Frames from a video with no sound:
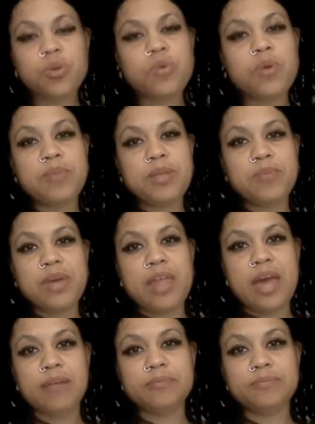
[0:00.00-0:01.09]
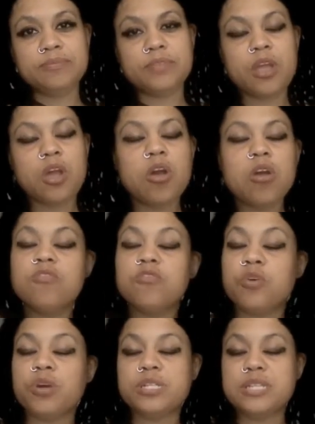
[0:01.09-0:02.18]
do I mean by that?
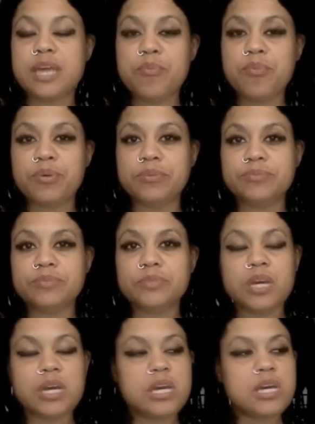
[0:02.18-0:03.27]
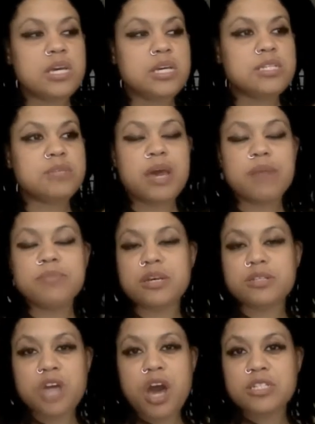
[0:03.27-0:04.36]
For example, sometimes
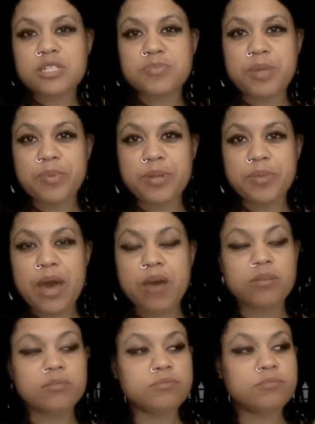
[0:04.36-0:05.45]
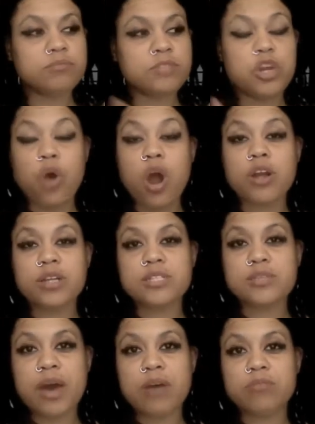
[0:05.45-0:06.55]
I'll talk to people about, artists
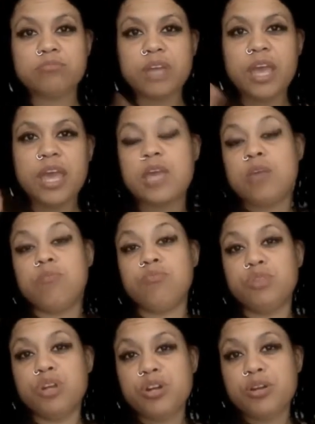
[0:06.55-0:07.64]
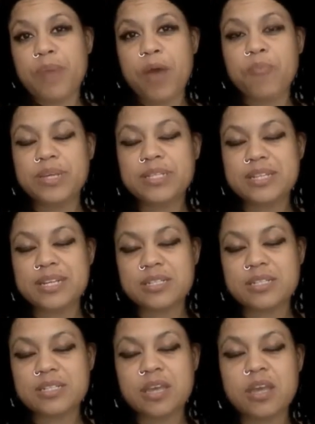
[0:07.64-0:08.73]
about, hey, learn about business.